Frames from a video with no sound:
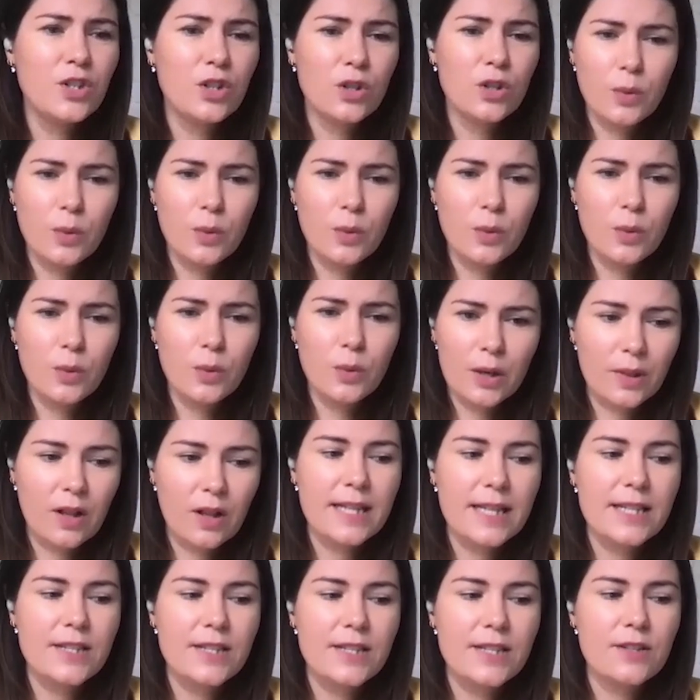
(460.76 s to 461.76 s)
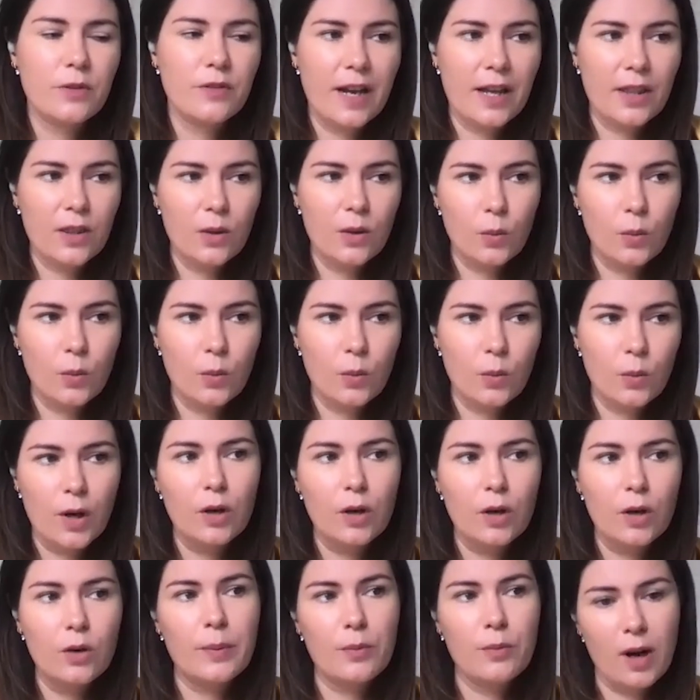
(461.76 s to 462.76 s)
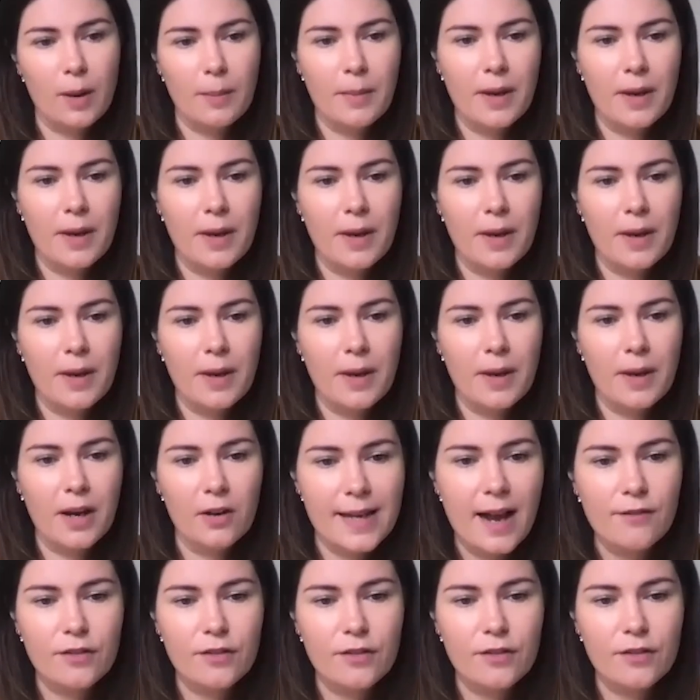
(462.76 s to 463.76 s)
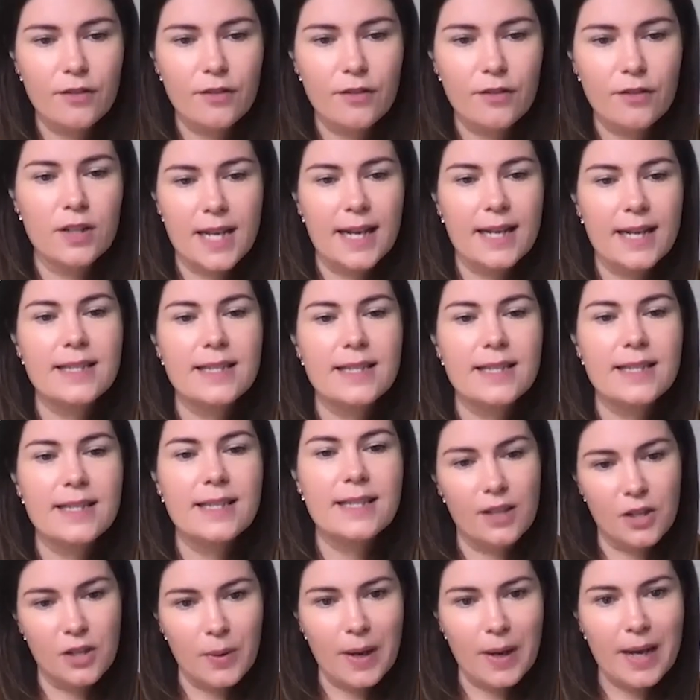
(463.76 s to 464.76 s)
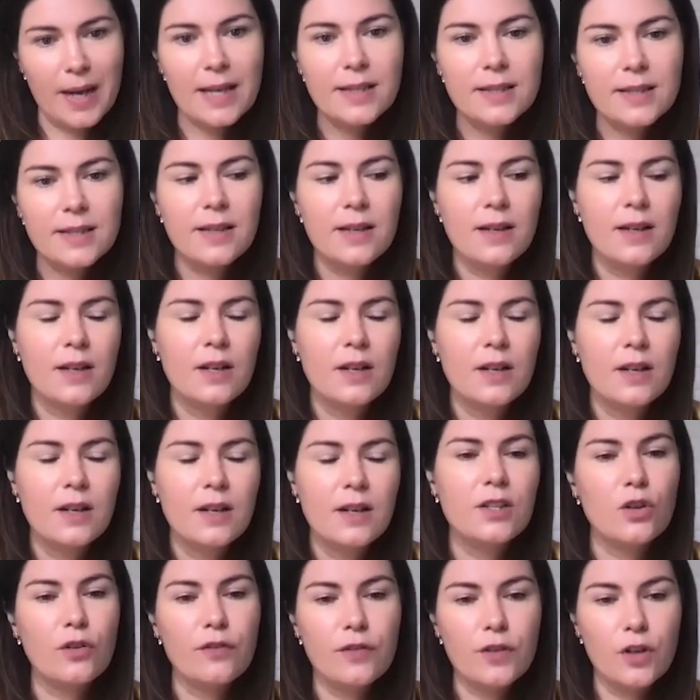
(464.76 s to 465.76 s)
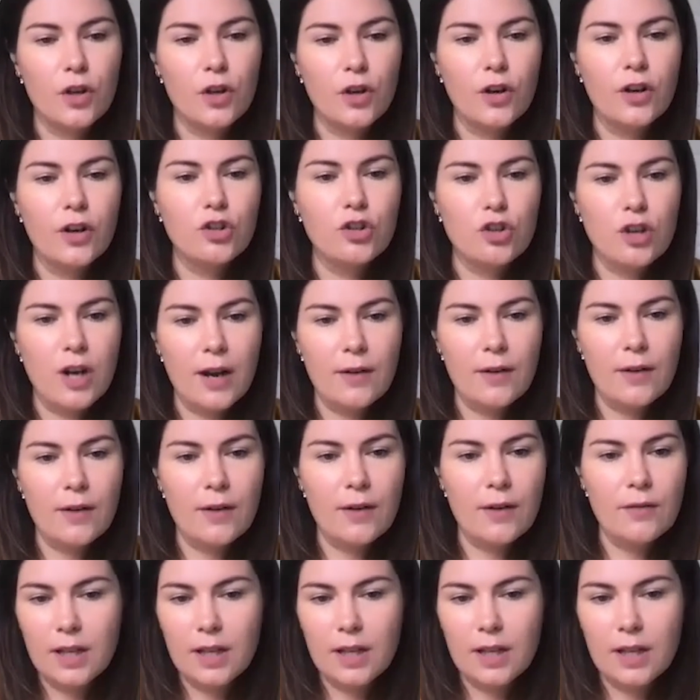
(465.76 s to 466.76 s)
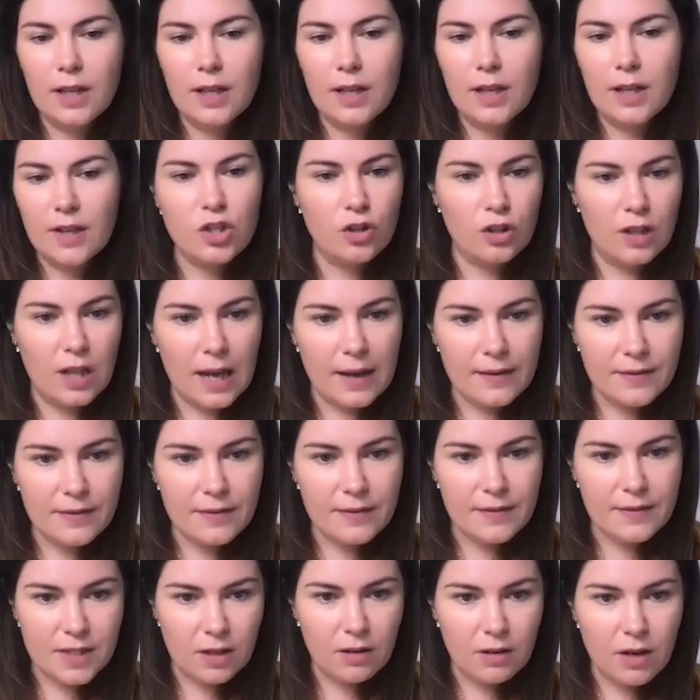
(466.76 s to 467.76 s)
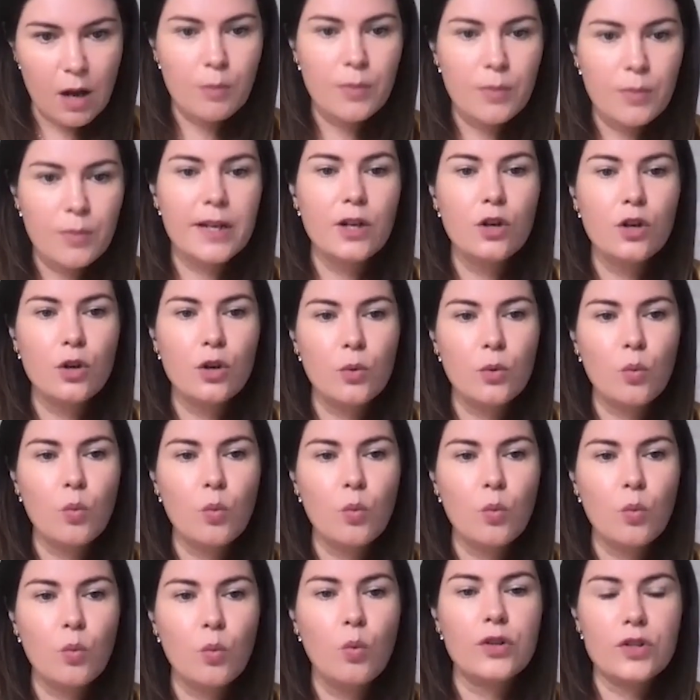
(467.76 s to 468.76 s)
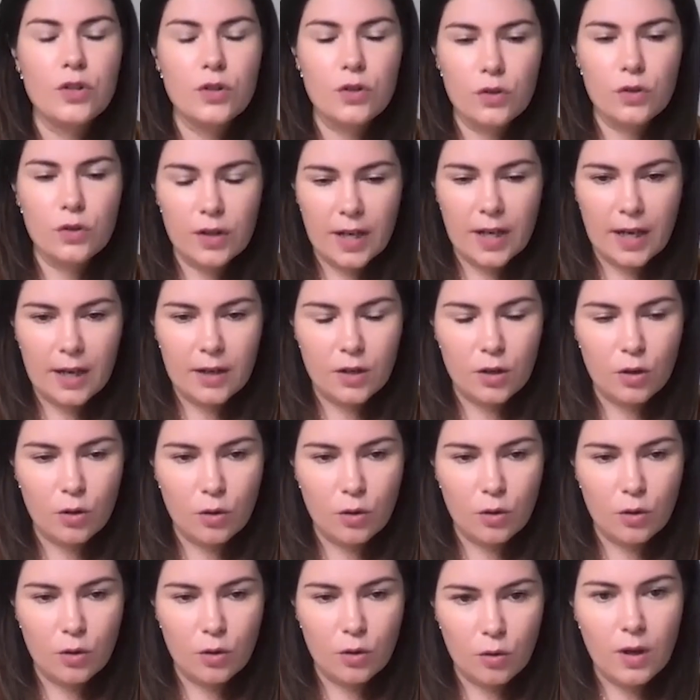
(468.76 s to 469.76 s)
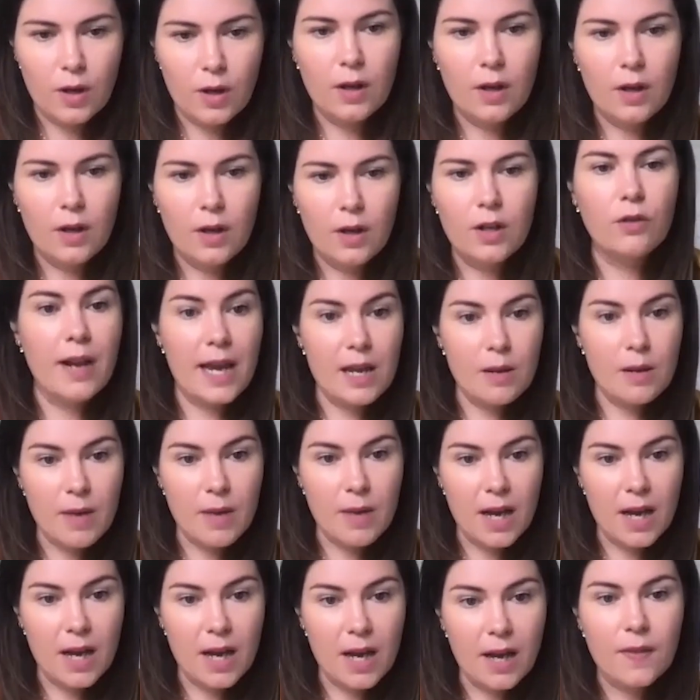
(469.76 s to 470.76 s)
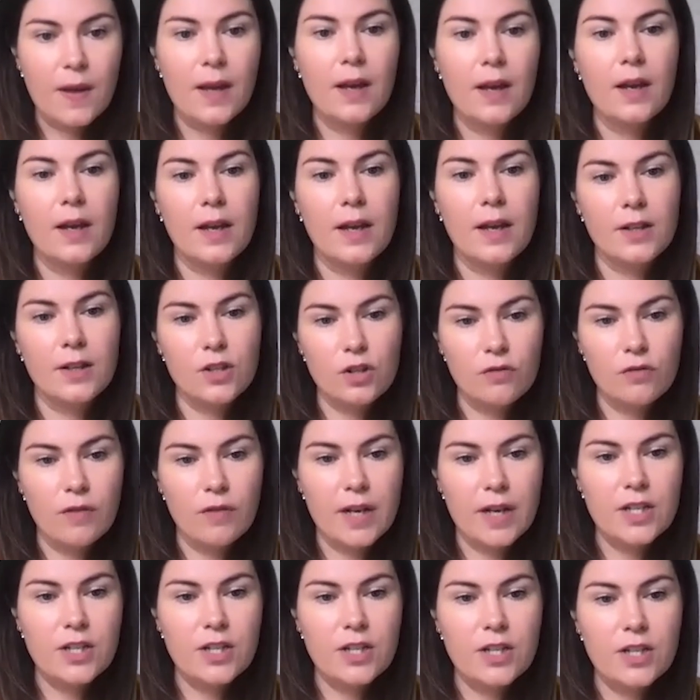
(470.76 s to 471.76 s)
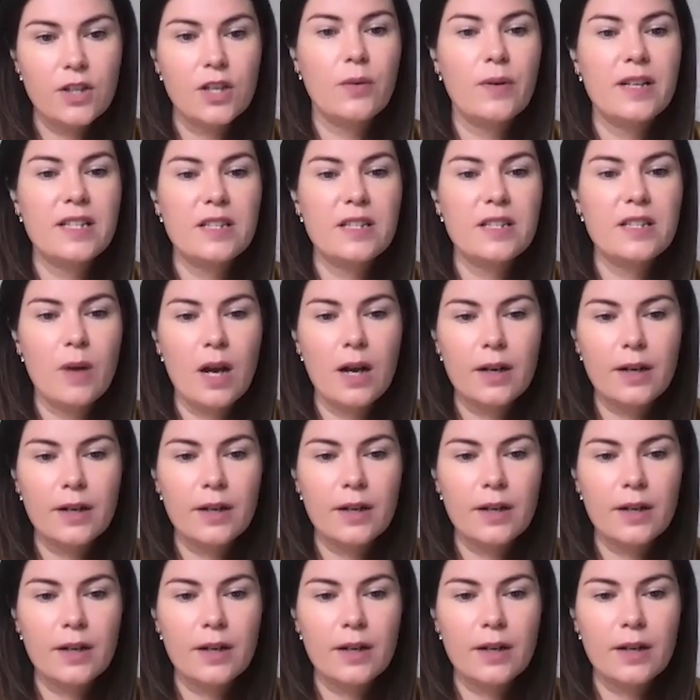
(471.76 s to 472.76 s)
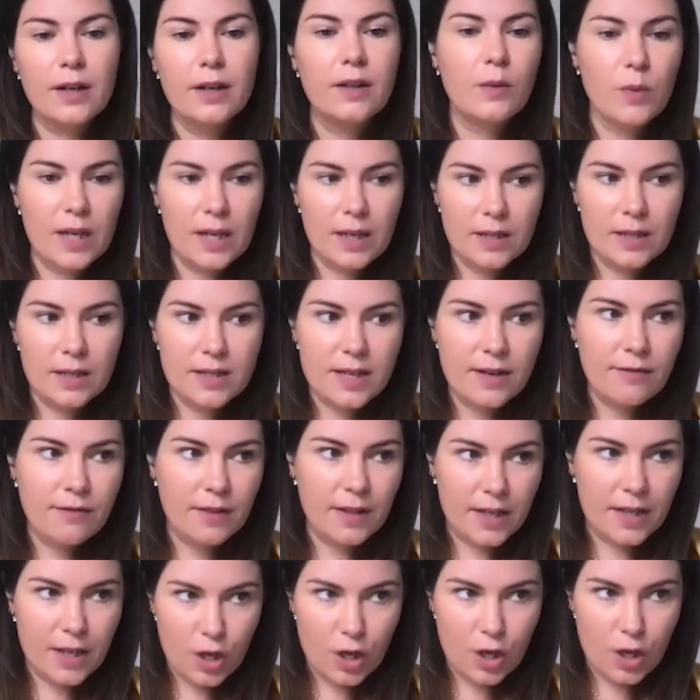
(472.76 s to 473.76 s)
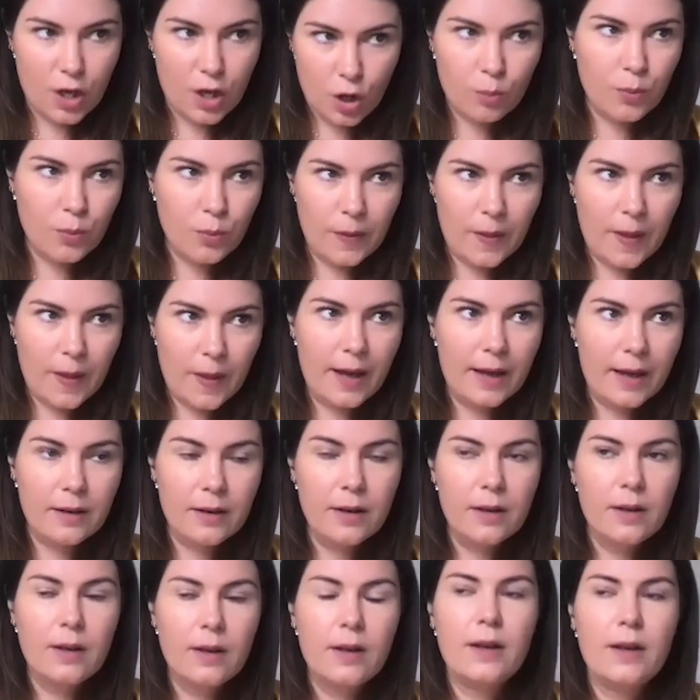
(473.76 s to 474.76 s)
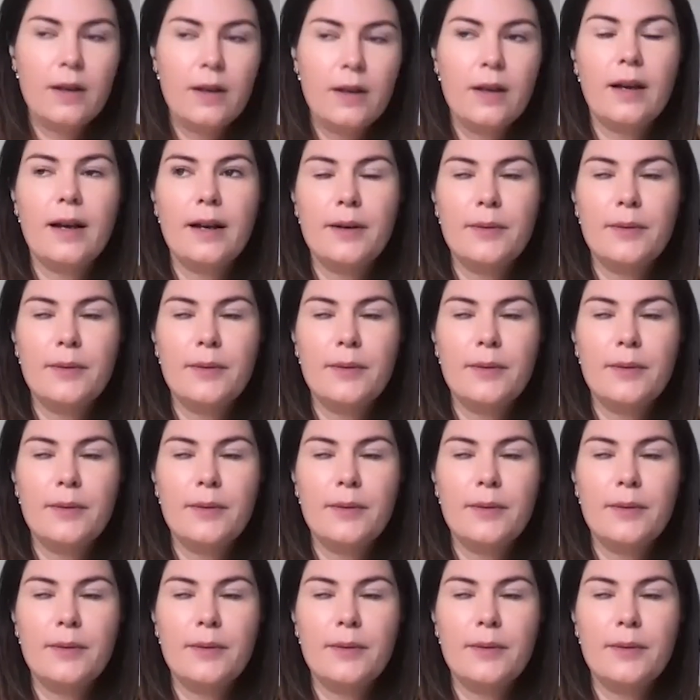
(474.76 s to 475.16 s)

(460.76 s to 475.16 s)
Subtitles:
while we do work with clients from around the world, we primarily have contacts in the US. So if you're a travel, adventure, or lifestyle company who want to get your name out there and to reach the US market, then we can definitely help with that.